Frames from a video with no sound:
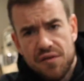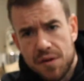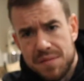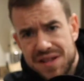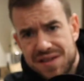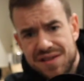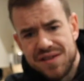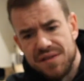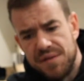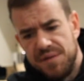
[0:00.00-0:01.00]
from
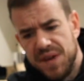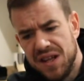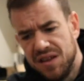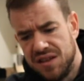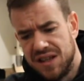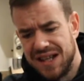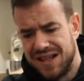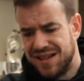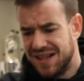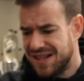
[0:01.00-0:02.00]
its feel
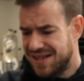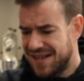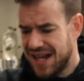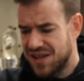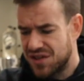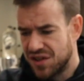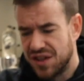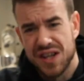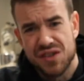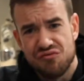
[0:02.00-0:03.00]
and its texture
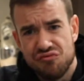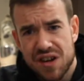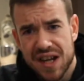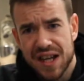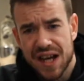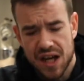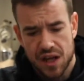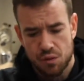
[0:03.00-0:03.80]
that it's really high